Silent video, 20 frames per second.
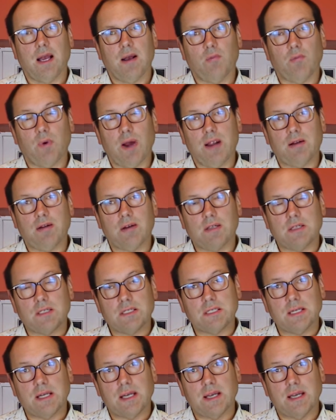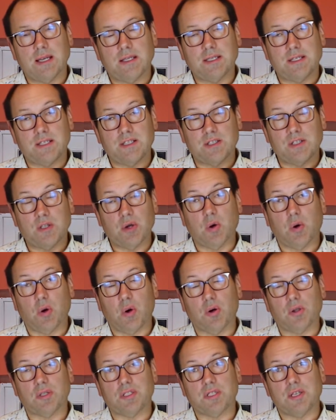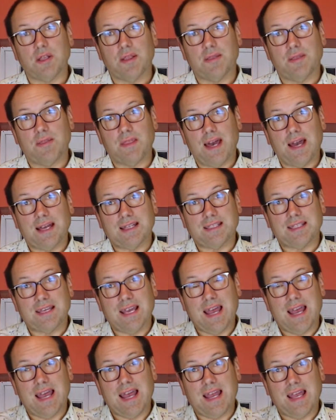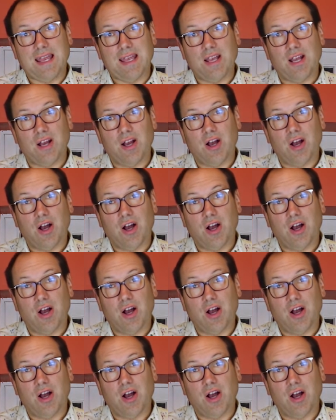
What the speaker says: whereas it is thought that a